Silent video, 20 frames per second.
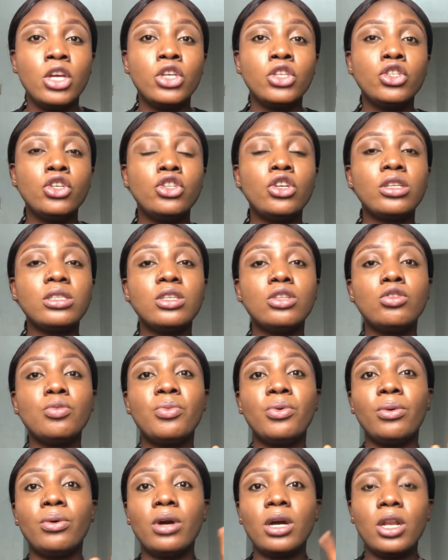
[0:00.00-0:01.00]
You just need to
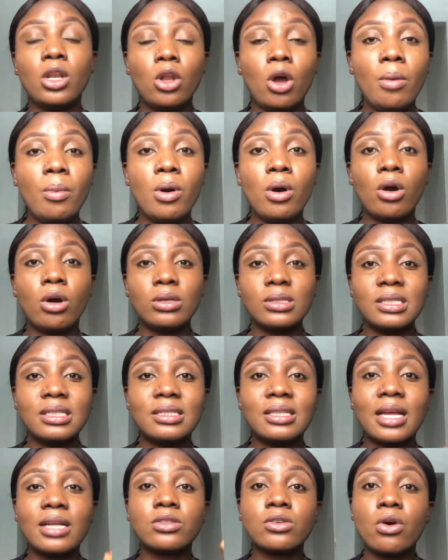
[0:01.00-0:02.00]
be a lot more
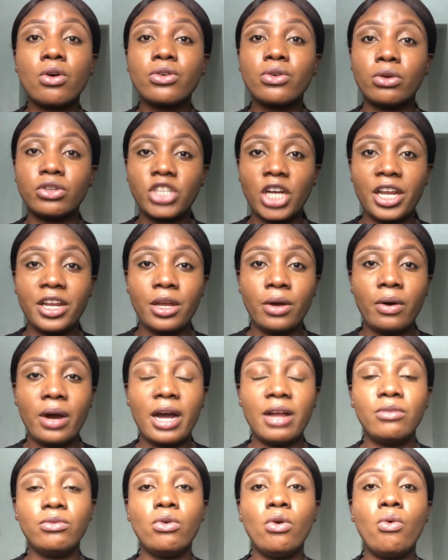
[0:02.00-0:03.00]
consistent on your channel
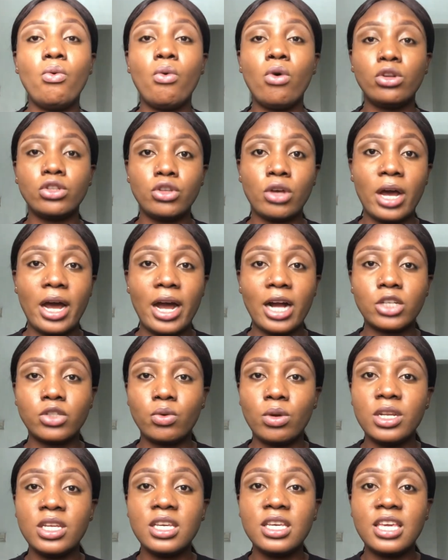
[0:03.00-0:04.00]
and know what you're
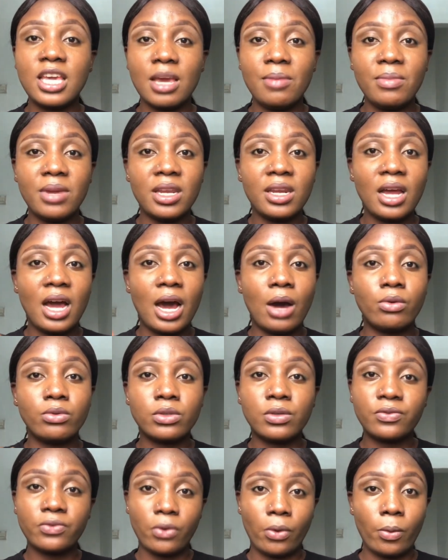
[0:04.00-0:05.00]
actually gaming out
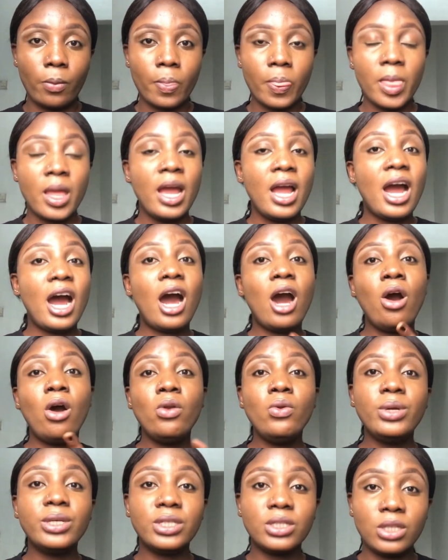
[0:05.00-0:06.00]
for. I
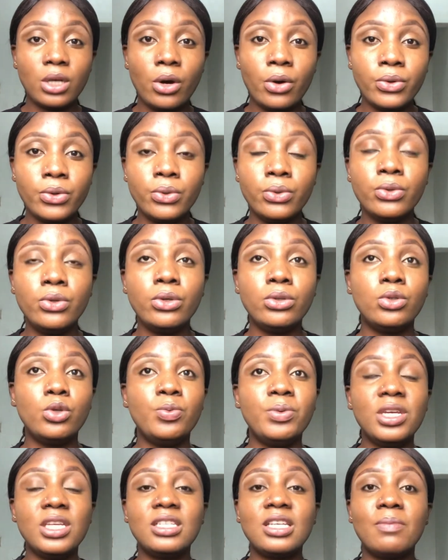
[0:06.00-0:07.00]
always tell you,
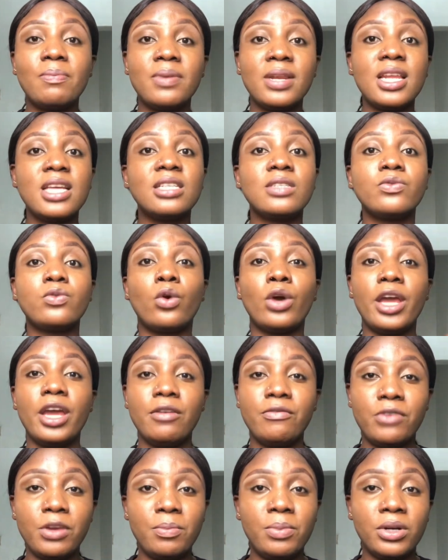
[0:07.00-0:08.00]
YouTube is a place for
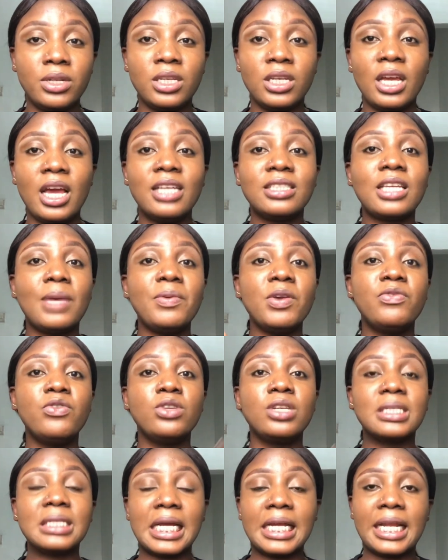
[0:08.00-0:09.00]
everybody, except if you
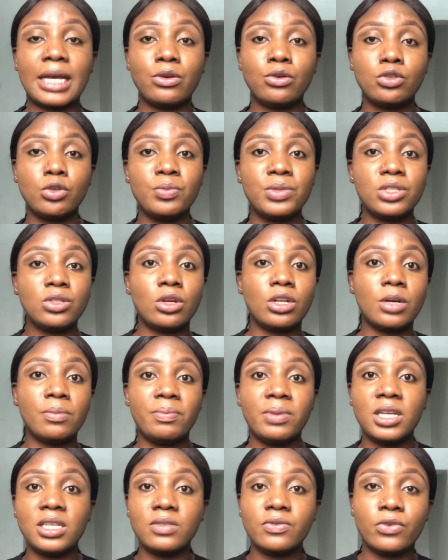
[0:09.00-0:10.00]
decide that YouTube is not a
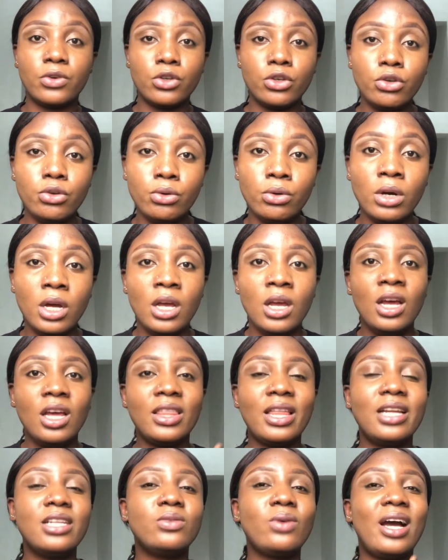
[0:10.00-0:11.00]
place for you.
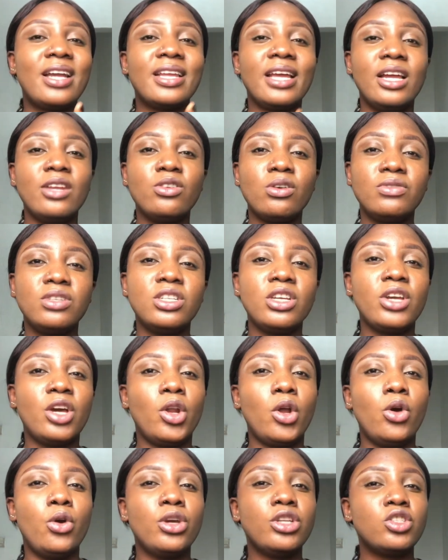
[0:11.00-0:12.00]
That is why at the end of the day, you're
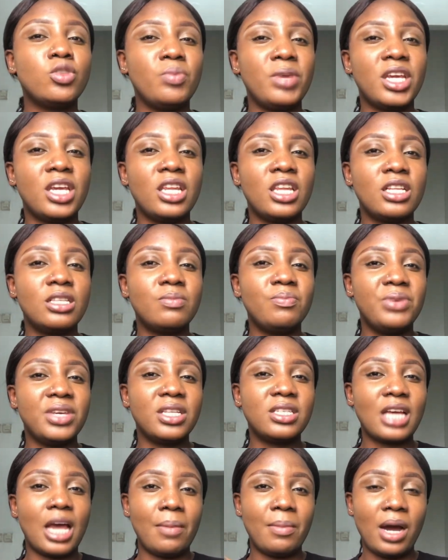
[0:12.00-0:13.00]
not going to make it big
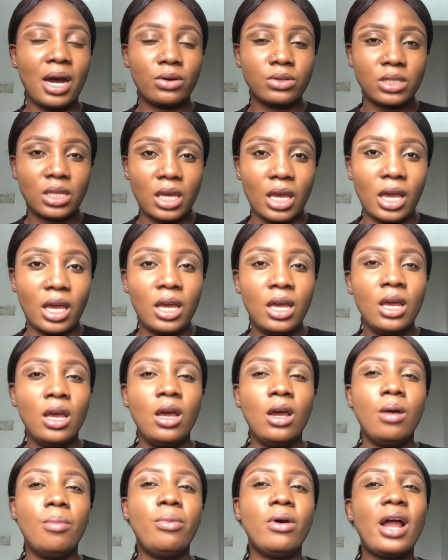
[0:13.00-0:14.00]
time out here.
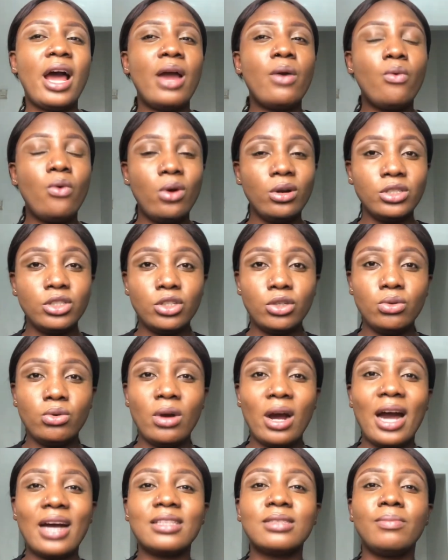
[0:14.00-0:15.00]
But I want you
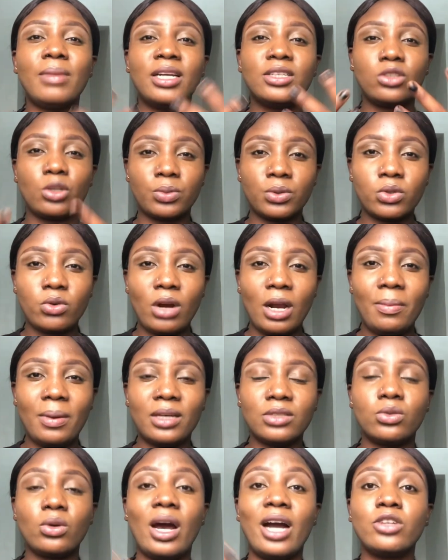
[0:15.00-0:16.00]
as my
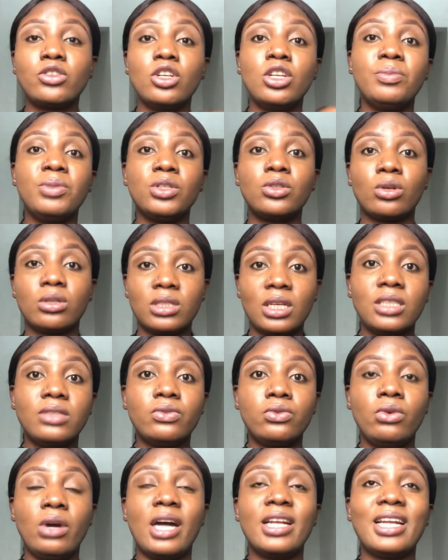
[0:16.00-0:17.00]
subscribers to actually be
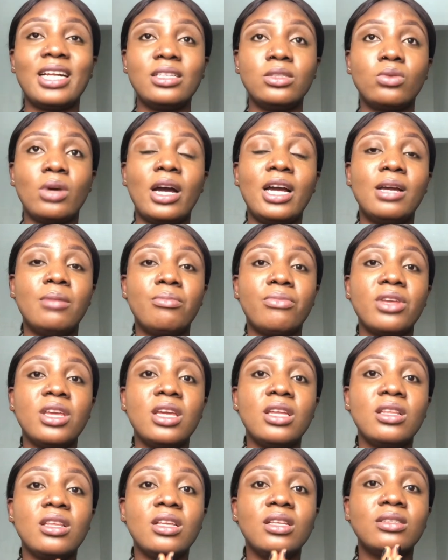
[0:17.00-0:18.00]
successful, and that is why I am
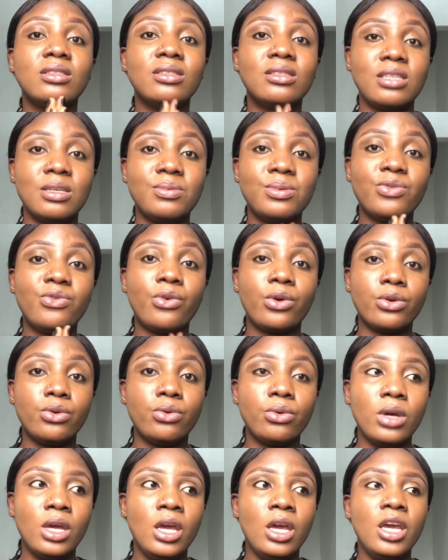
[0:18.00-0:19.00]
bringing these tips for
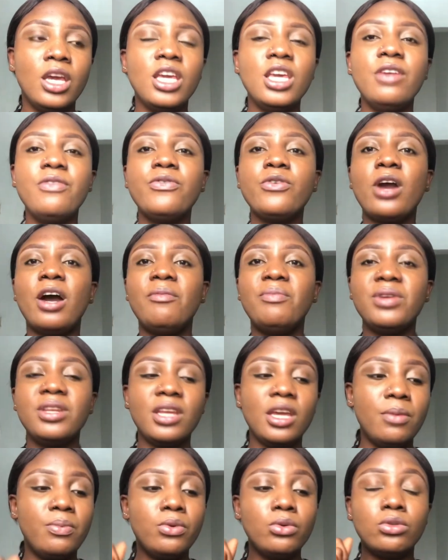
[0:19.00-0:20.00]
you. If you have been
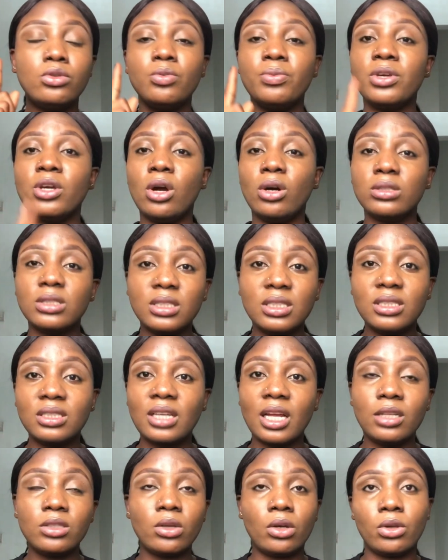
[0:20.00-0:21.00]
able to be
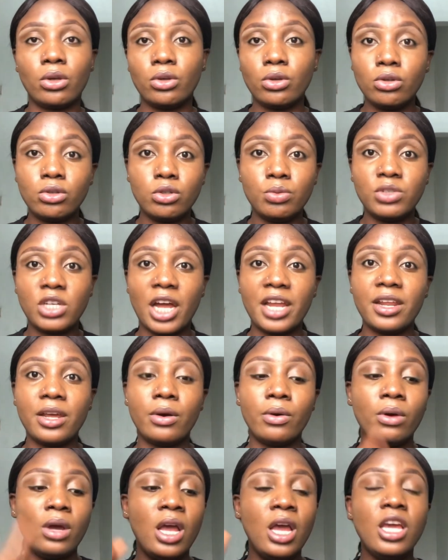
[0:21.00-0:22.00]
consistent on your YouTube
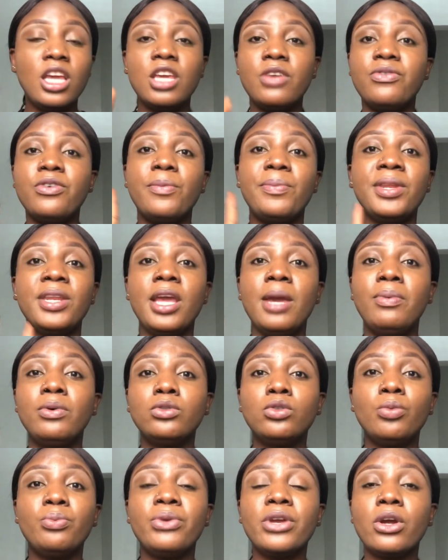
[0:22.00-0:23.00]
channel, if you've been able
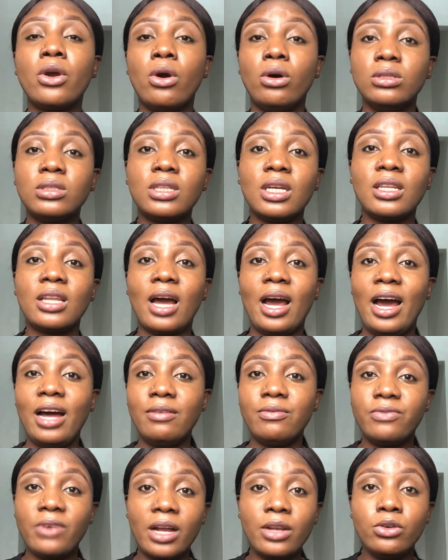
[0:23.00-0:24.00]
to bring content that
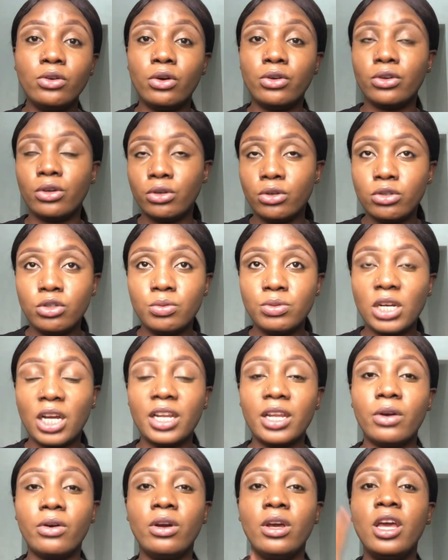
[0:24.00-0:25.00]
had value on your YouTube
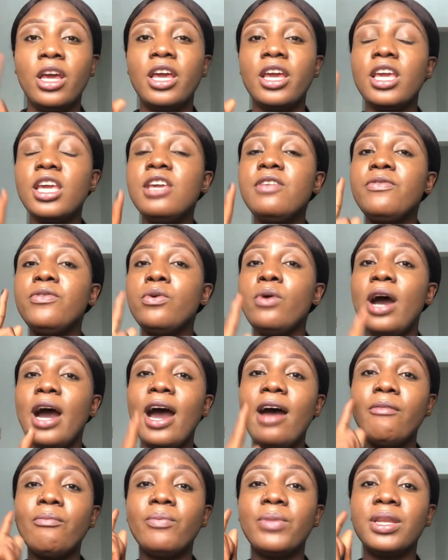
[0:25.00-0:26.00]
channel, if you
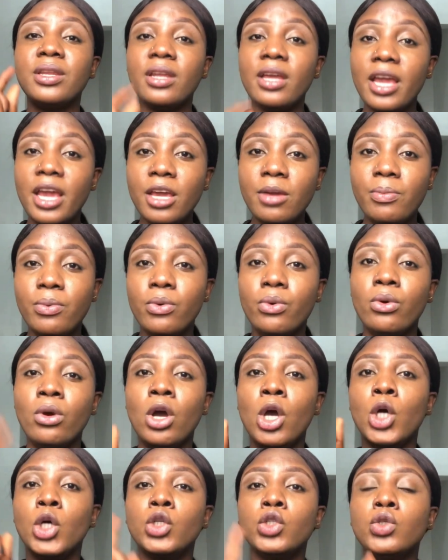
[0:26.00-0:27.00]
have been able
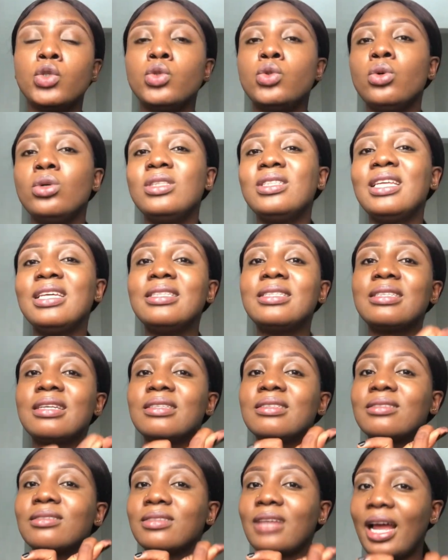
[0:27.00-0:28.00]
to do this
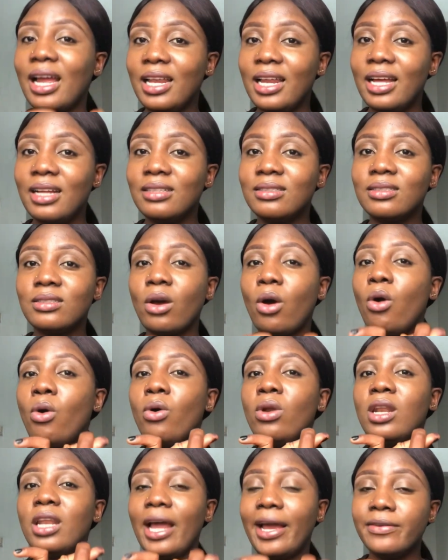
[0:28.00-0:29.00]
silent
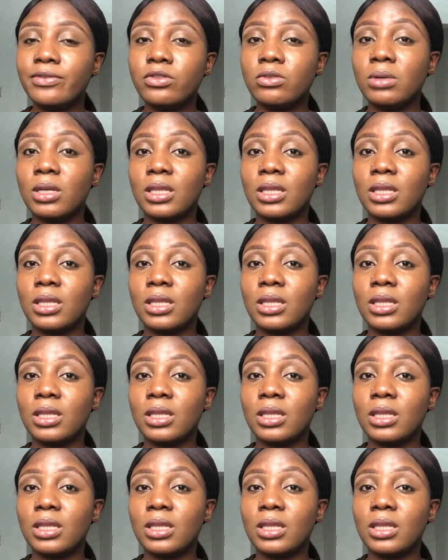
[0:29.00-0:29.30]
or live stream